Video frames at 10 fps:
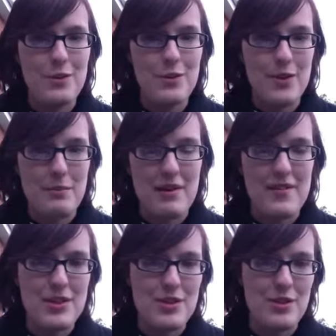doing my
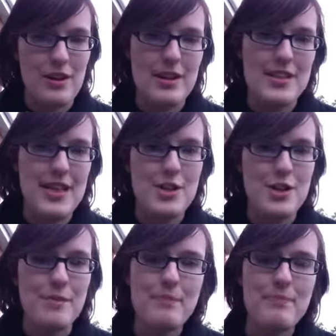
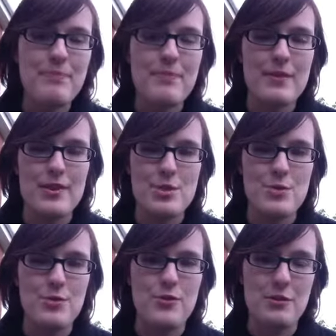visualization
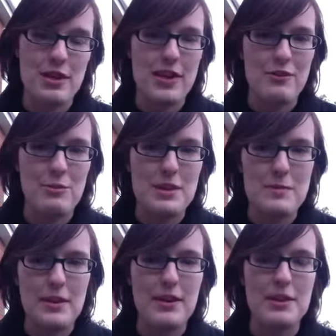ritual from looking for my
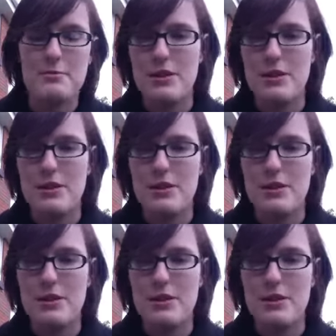spirit guide.